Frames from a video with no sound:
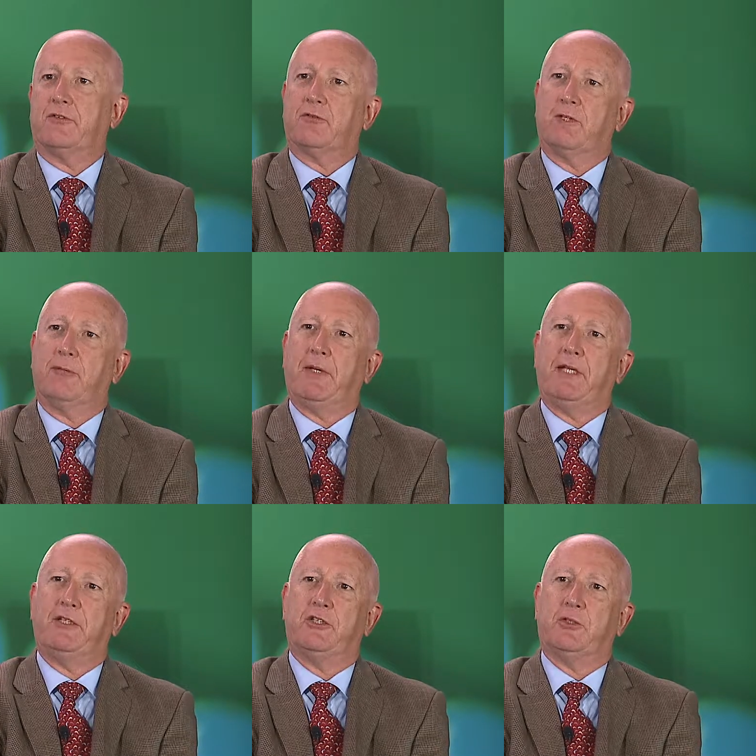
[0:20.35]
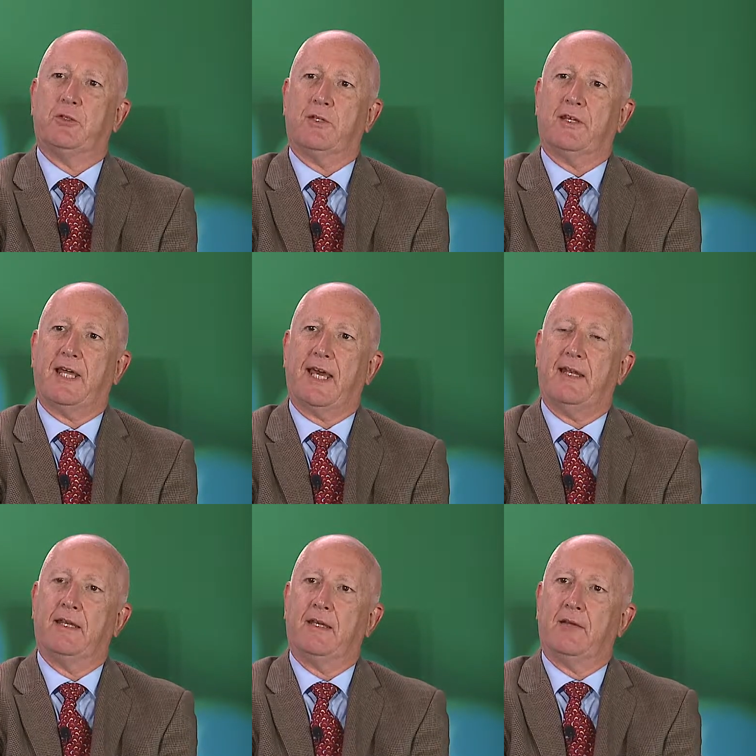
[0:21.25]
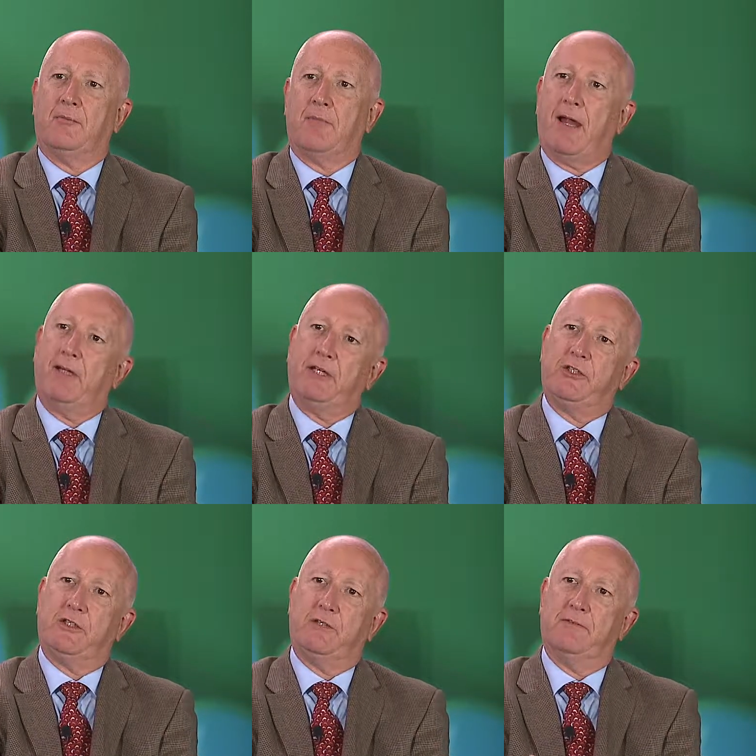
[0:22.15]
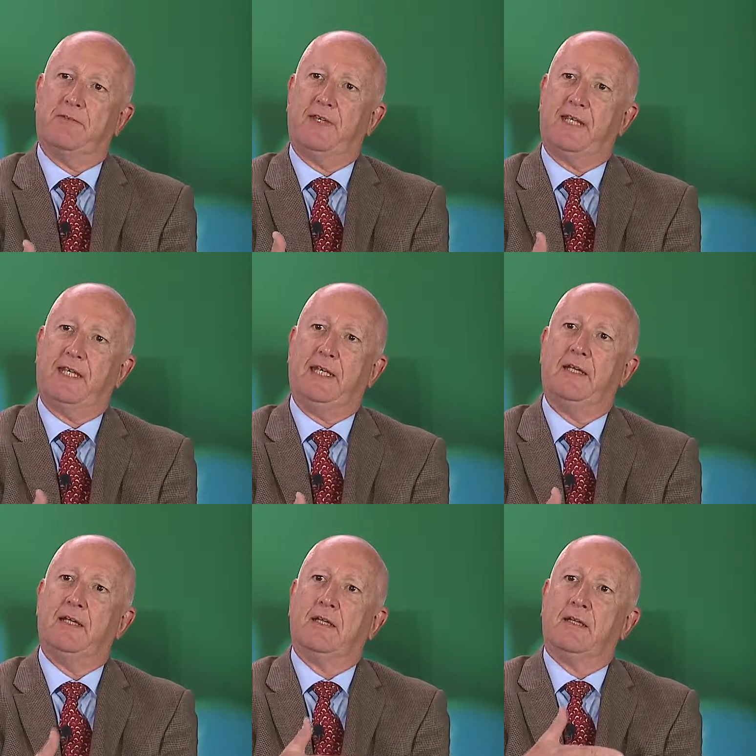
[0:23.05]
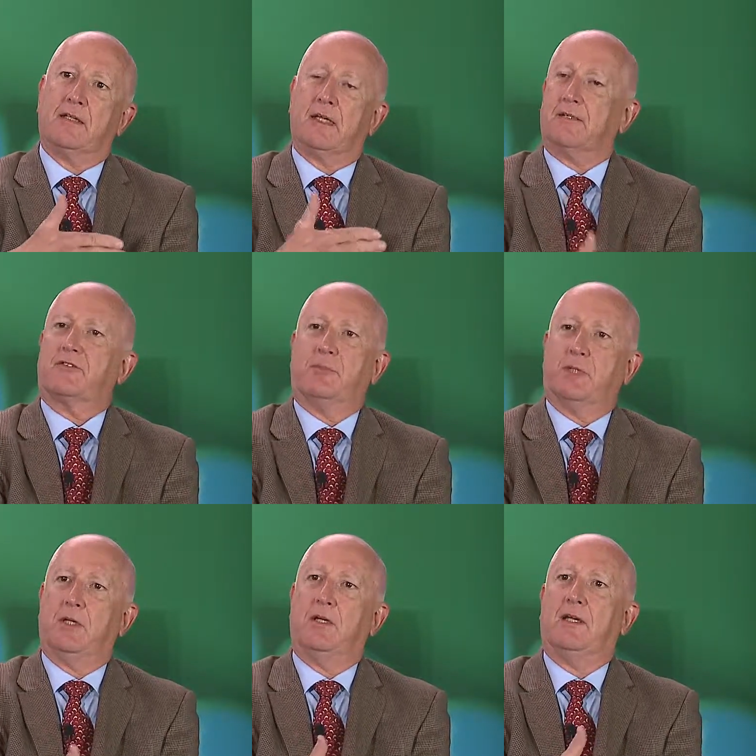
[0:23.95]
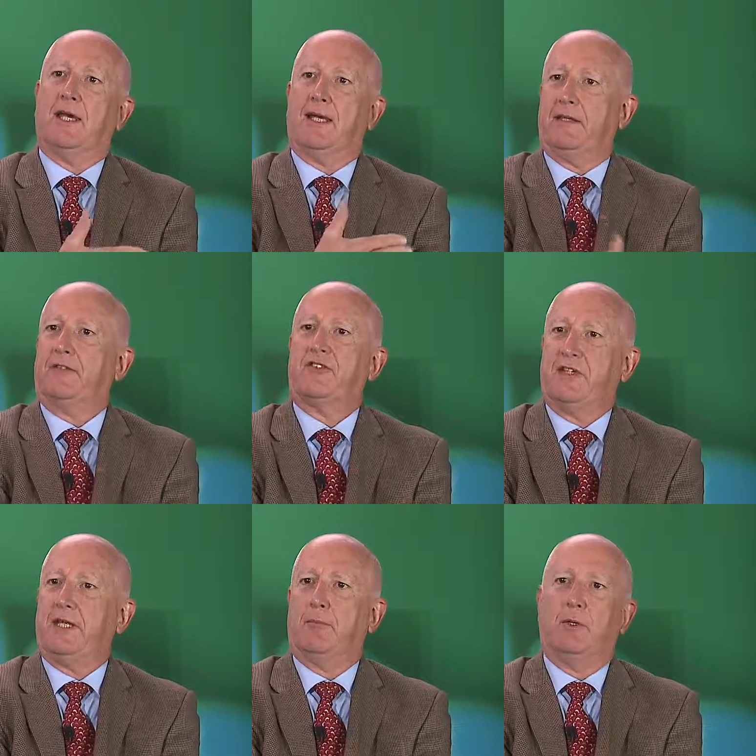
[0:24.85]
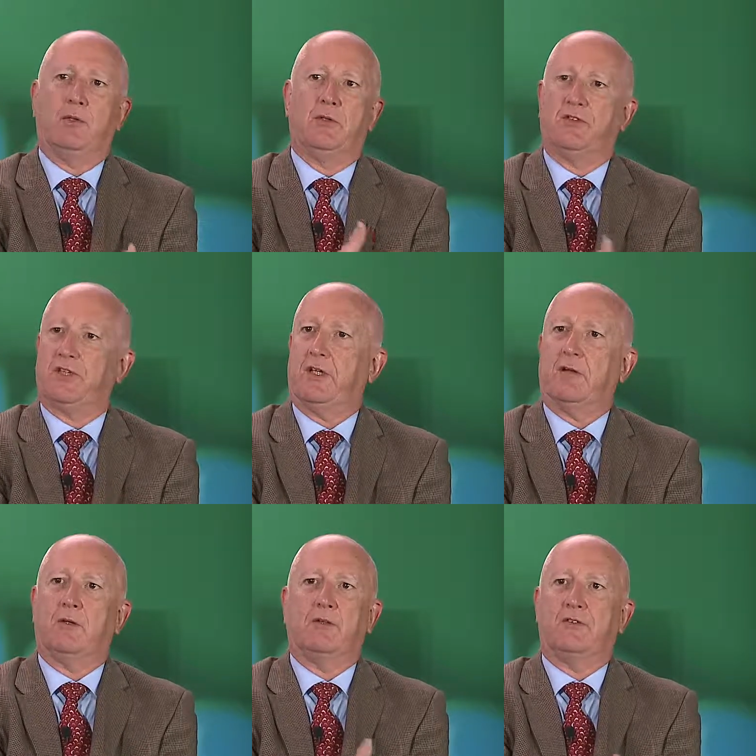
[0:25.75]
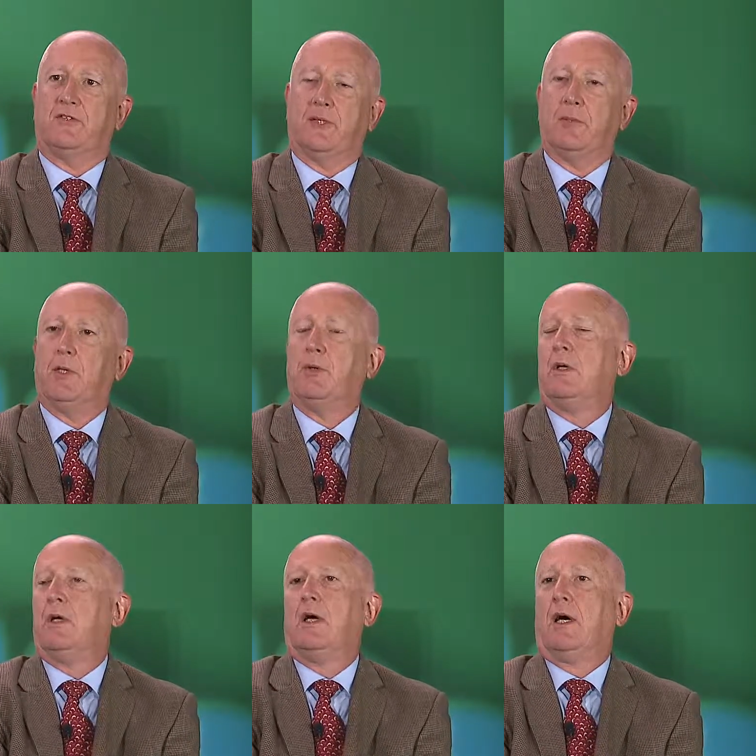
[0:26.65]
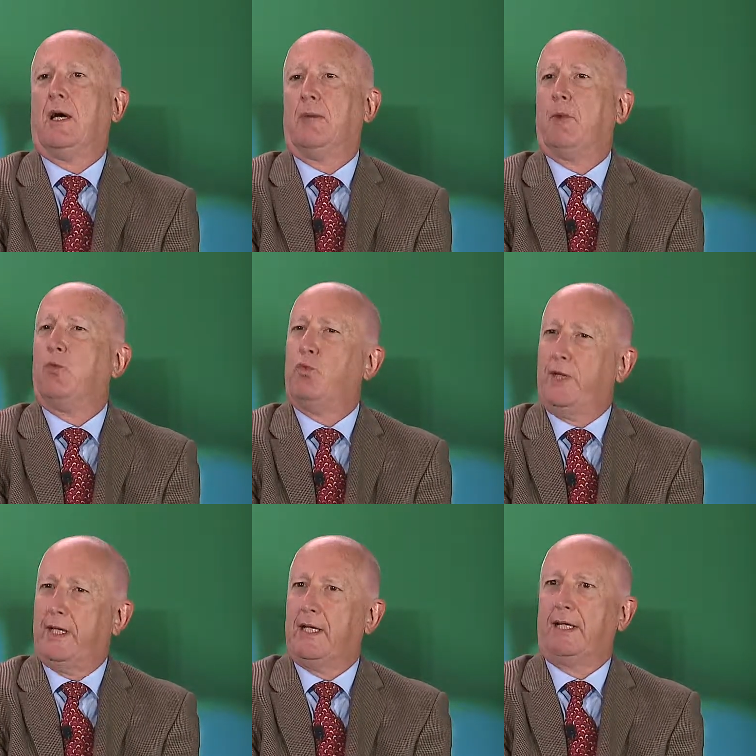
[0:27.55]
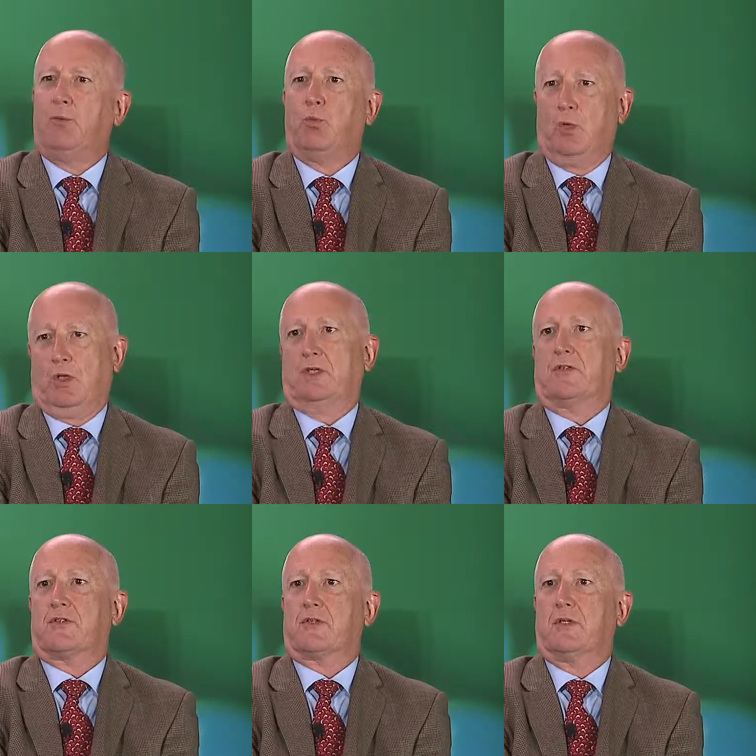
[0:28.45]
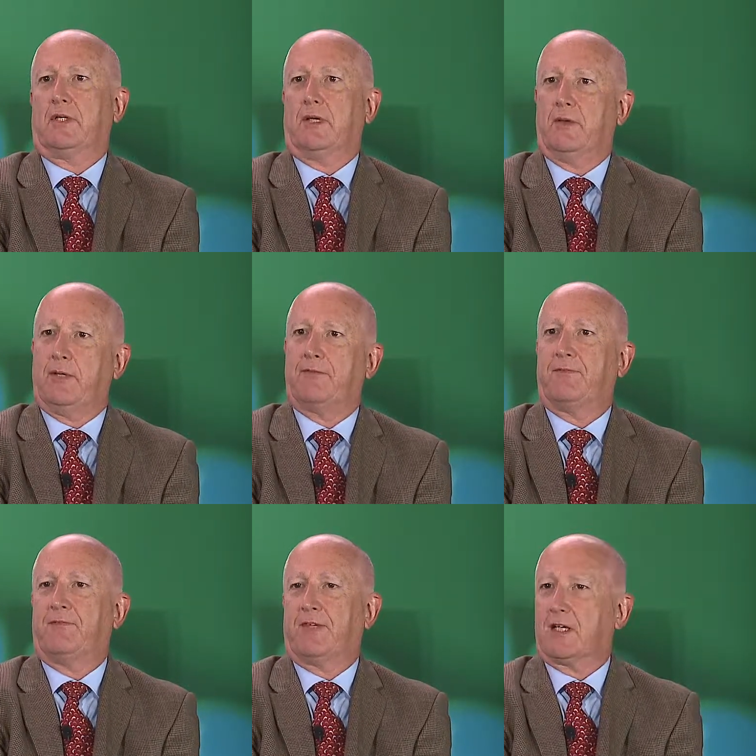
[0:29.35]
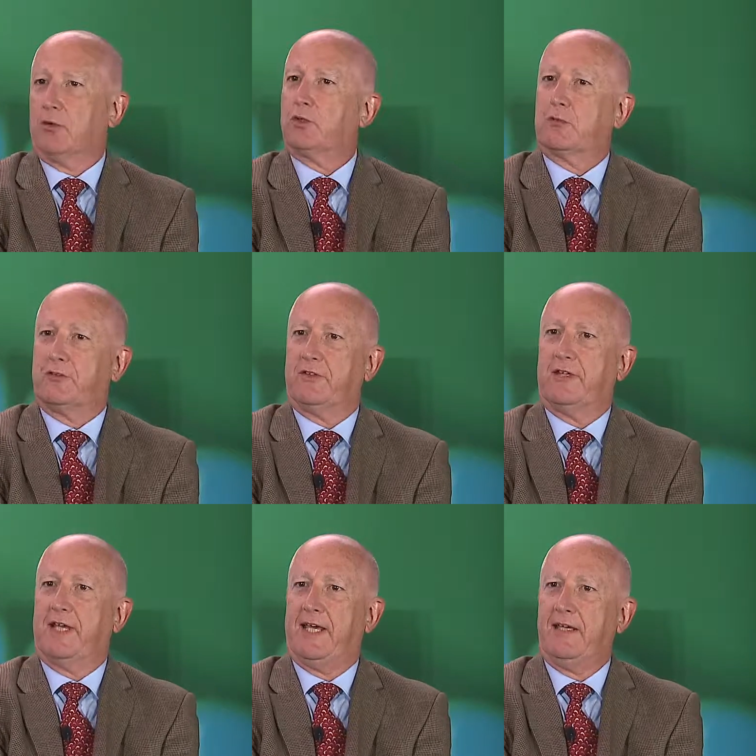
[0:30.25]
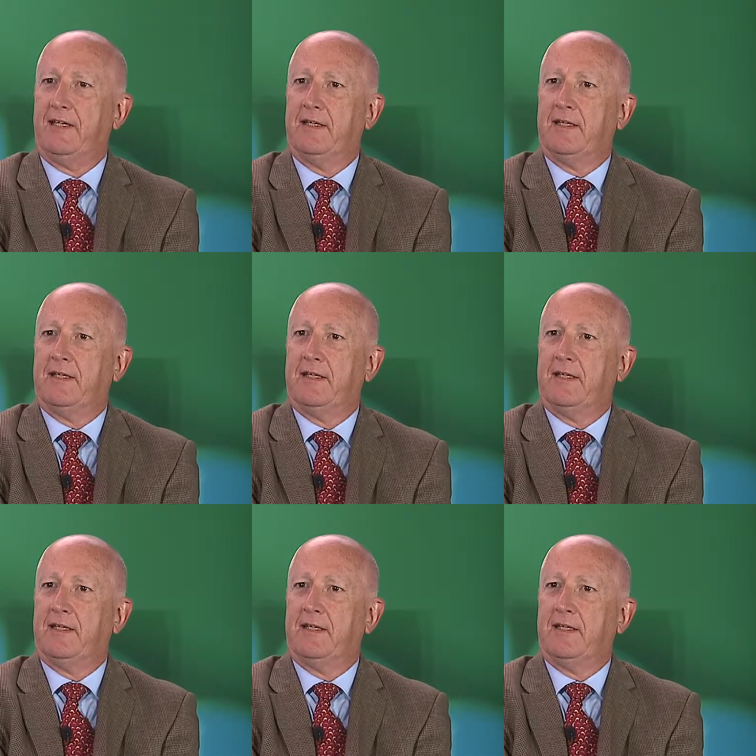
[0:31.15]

it's really making sure that that marriage of the customer and the CDMO, the CRO, the CMO really works. You know, if the culture isn't there,